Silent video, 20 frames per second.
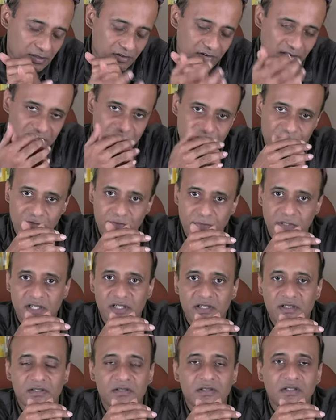
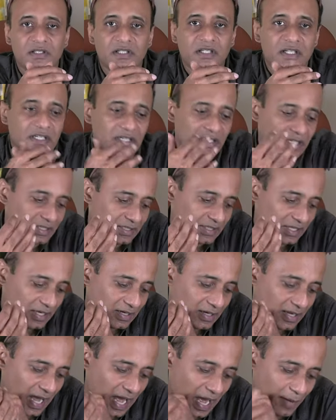transformer. It
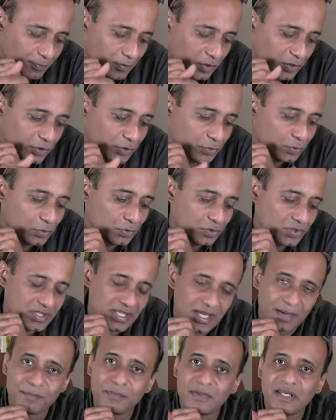can happen due to
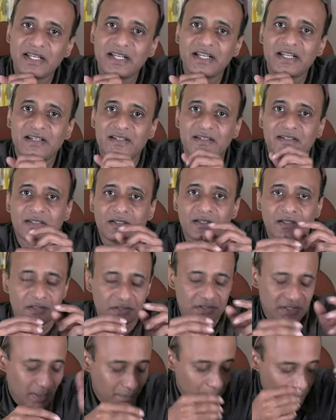some lead,
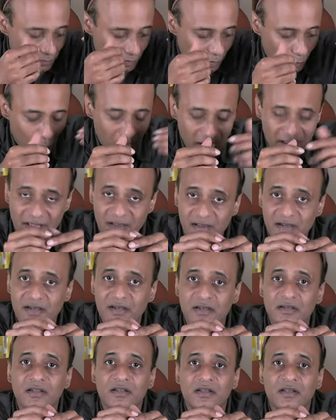some
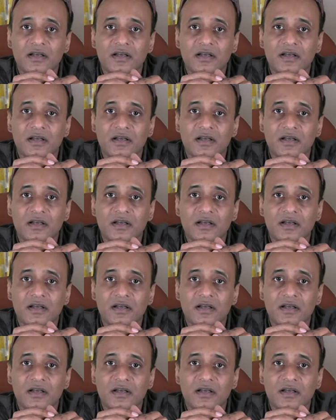wire,